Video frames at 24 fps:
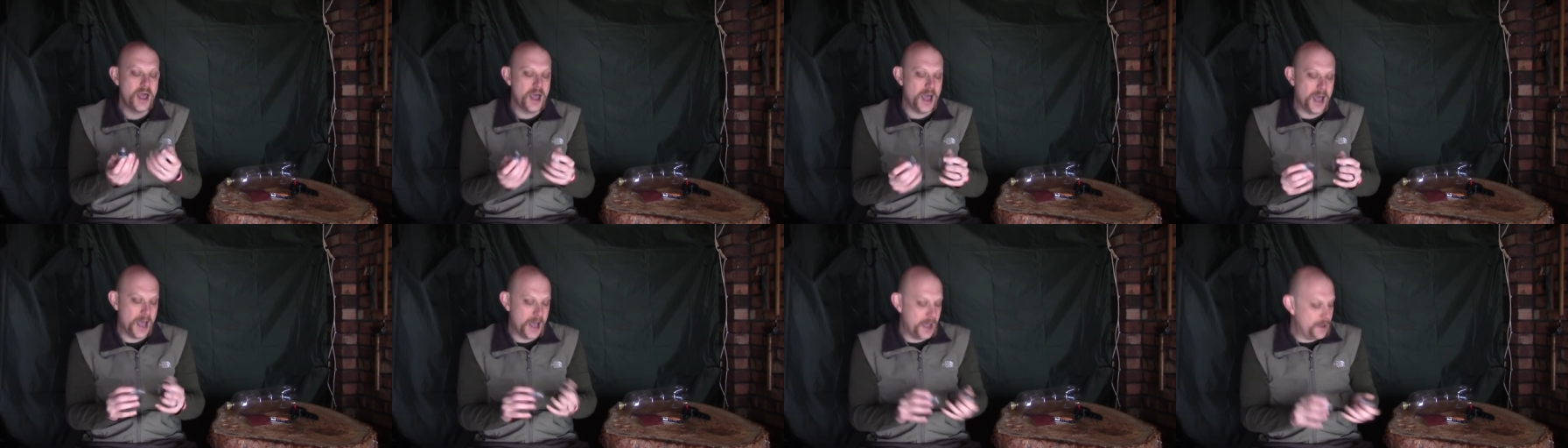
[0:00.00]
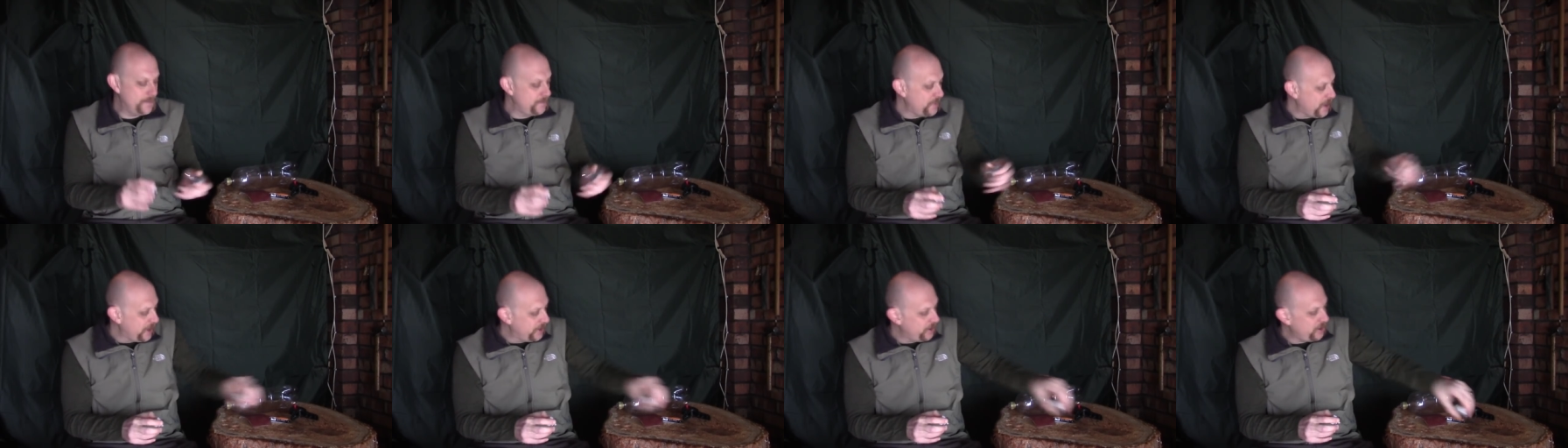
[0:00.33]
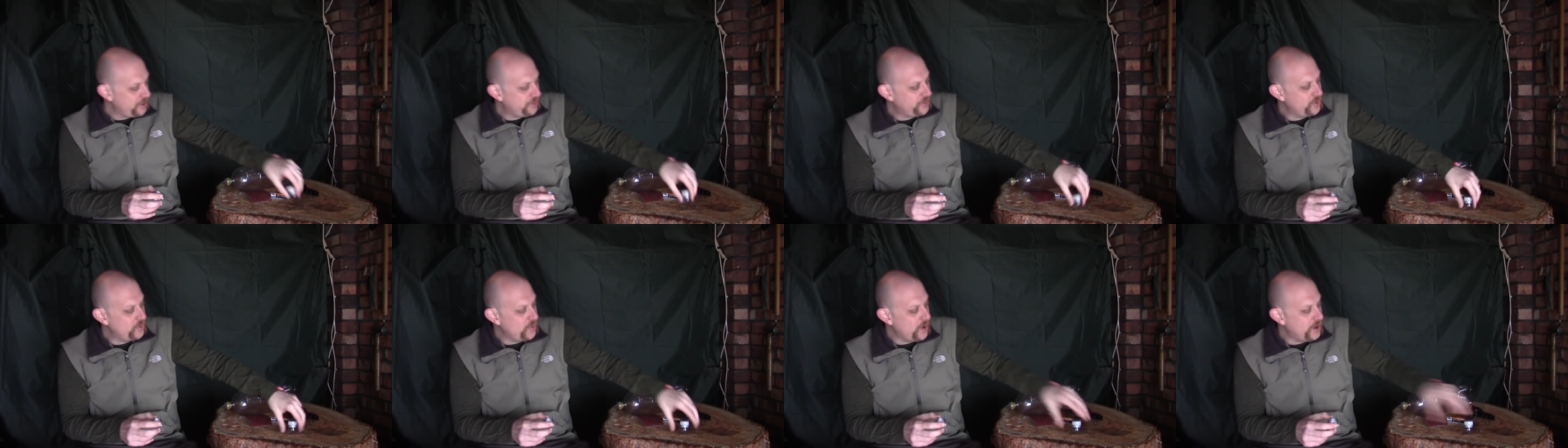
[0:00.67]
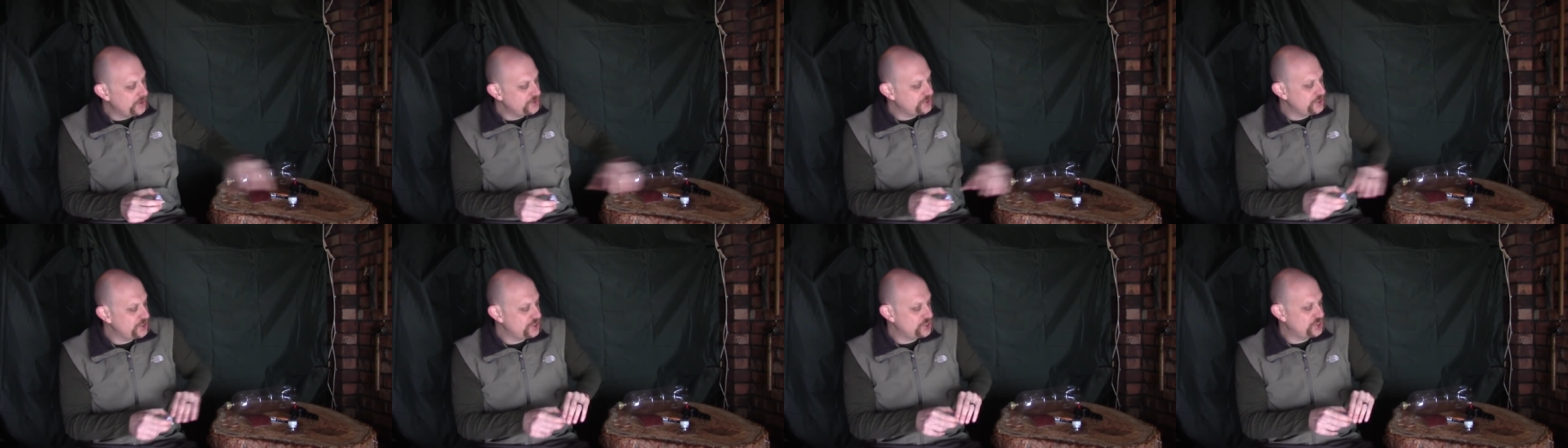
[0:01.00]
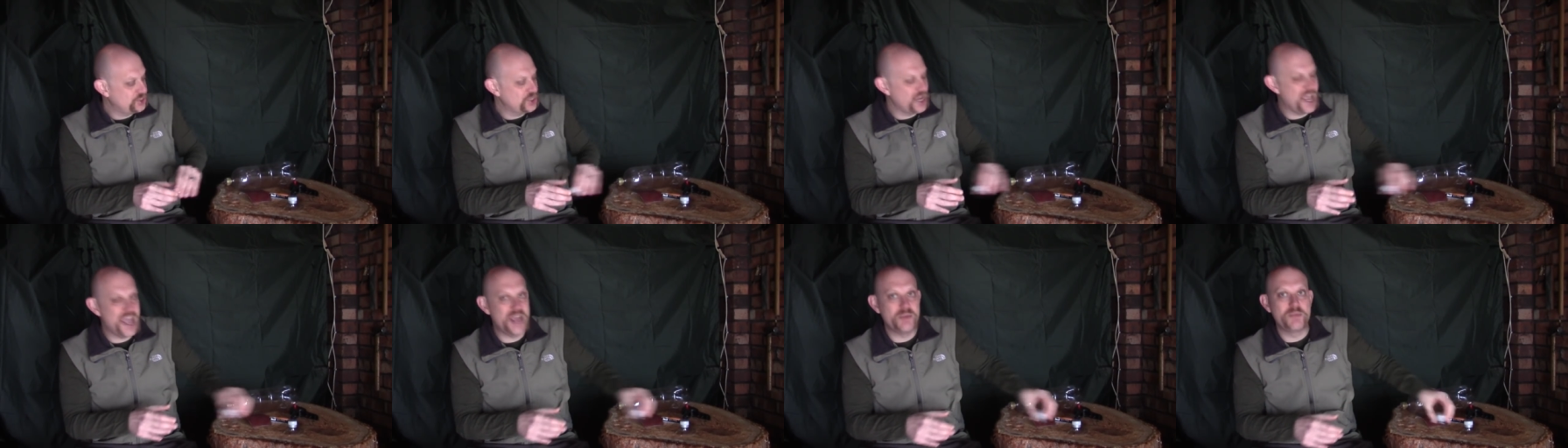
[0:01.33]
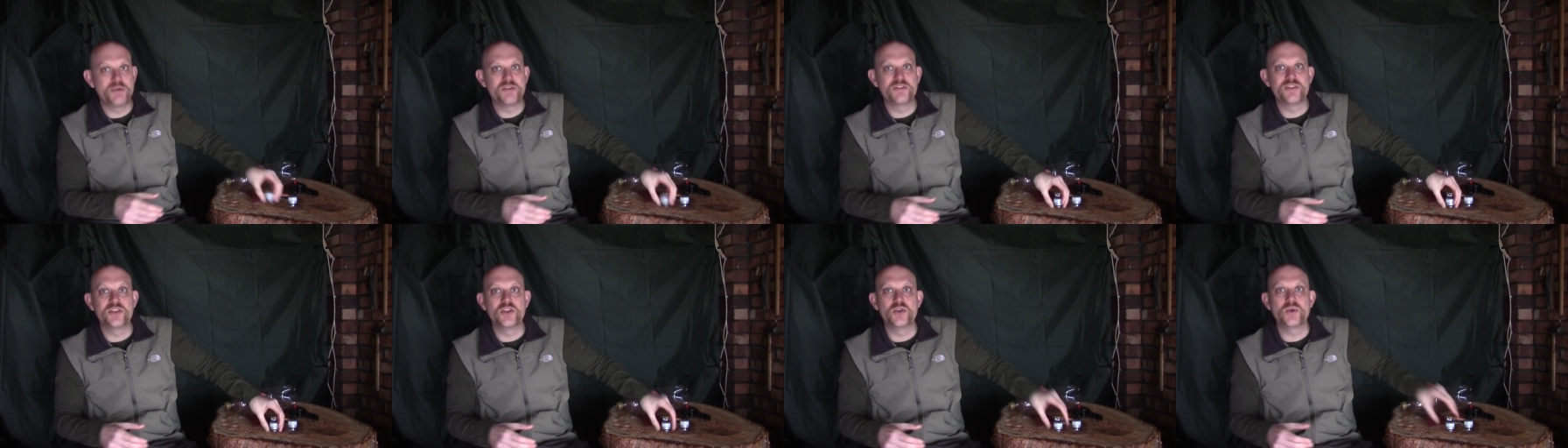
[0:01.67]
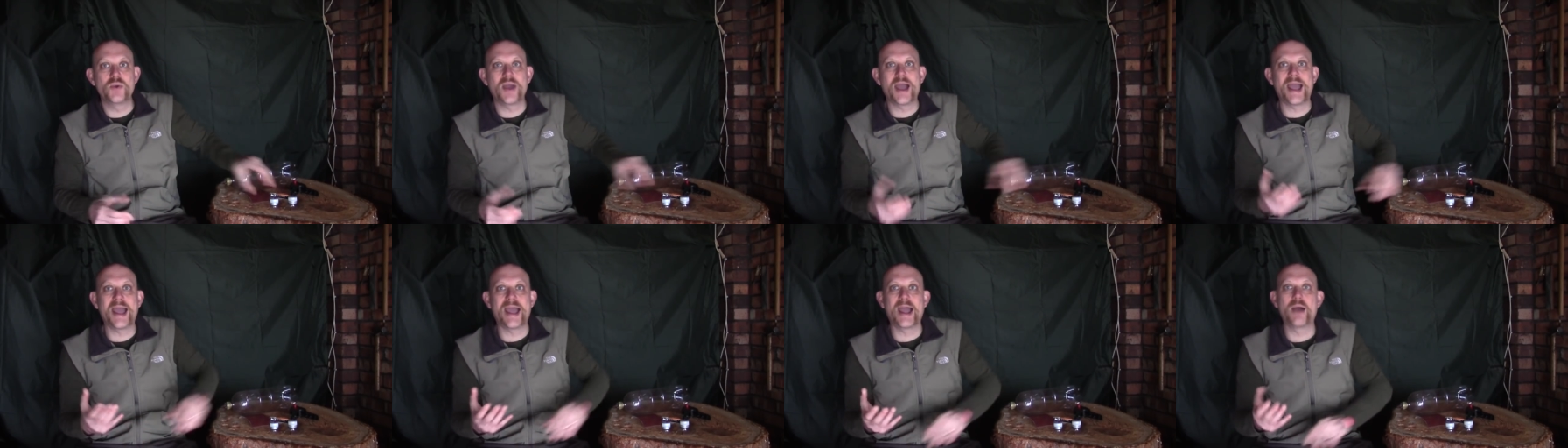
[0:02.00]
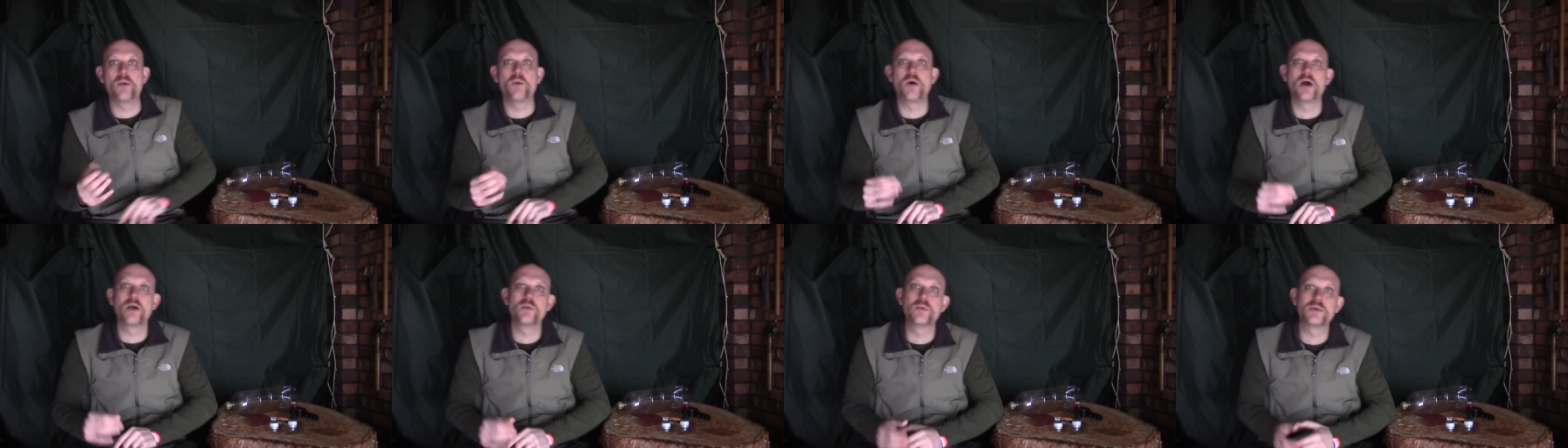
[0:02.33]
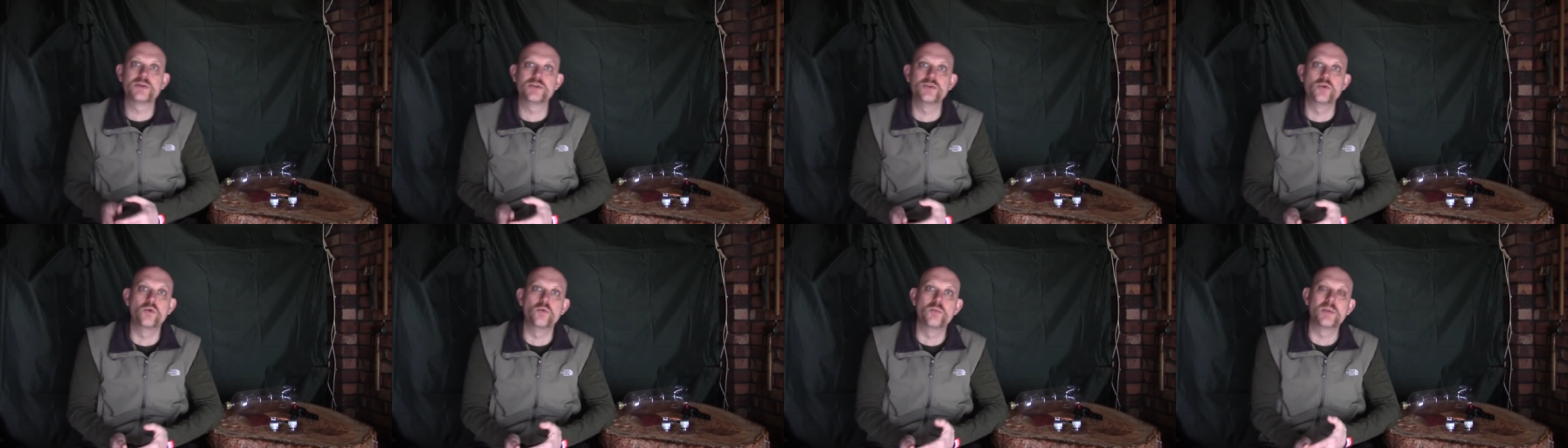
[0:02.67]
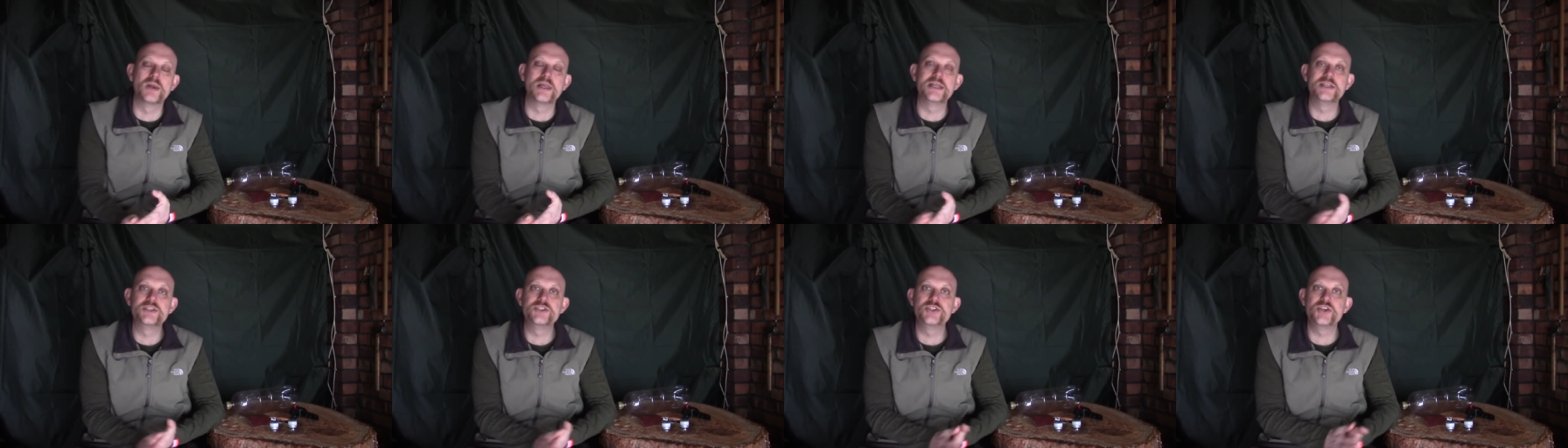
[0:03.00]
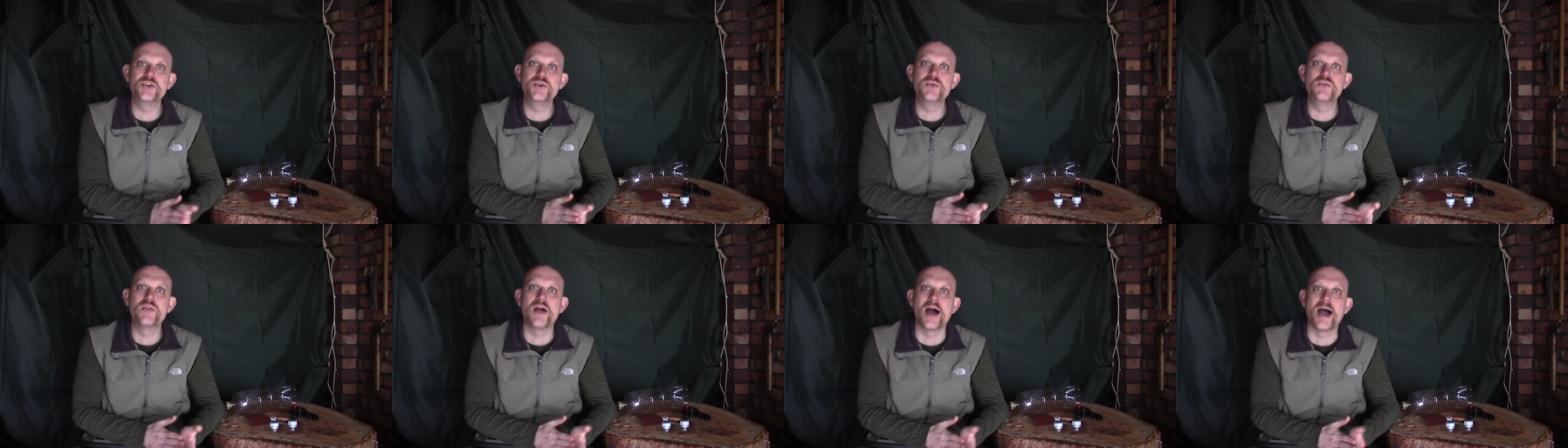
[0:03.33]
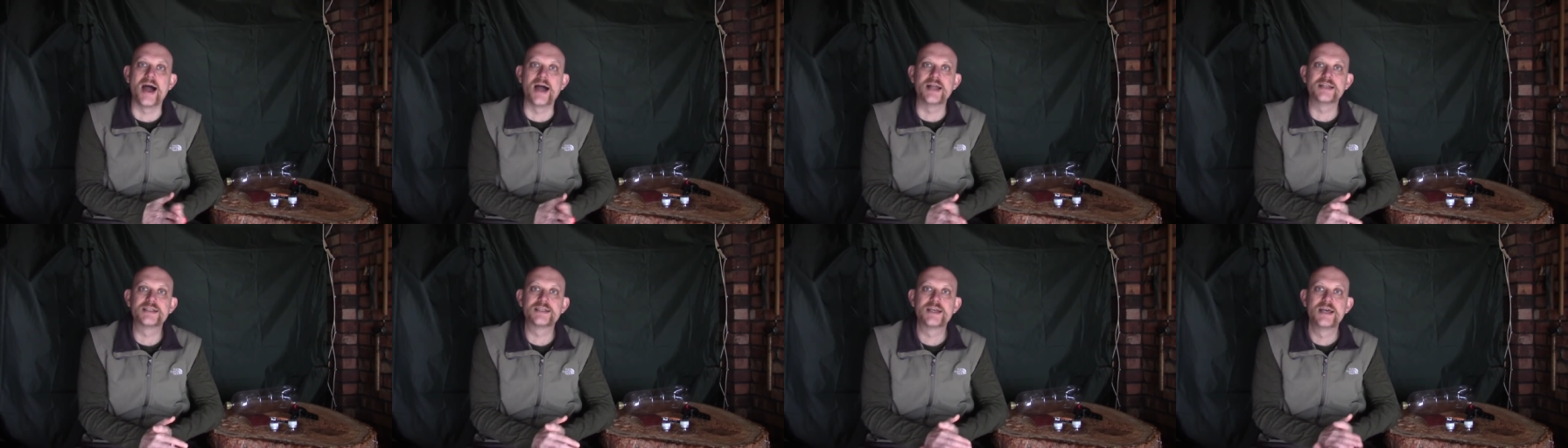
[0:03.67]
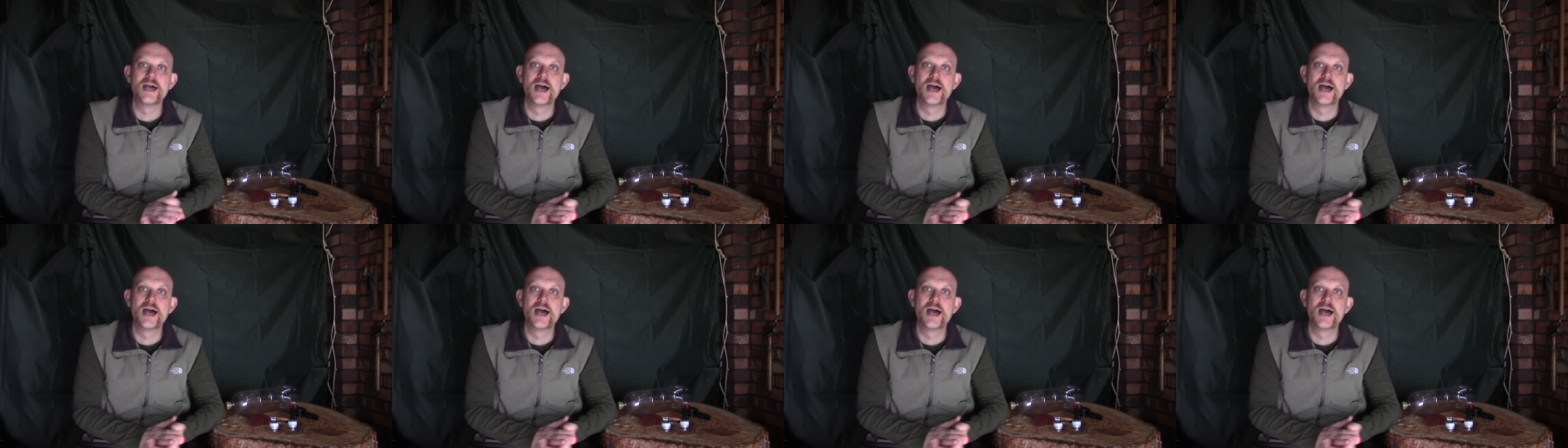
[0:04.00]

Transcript: Um, and I thought I'd just share with you how I would normally do that.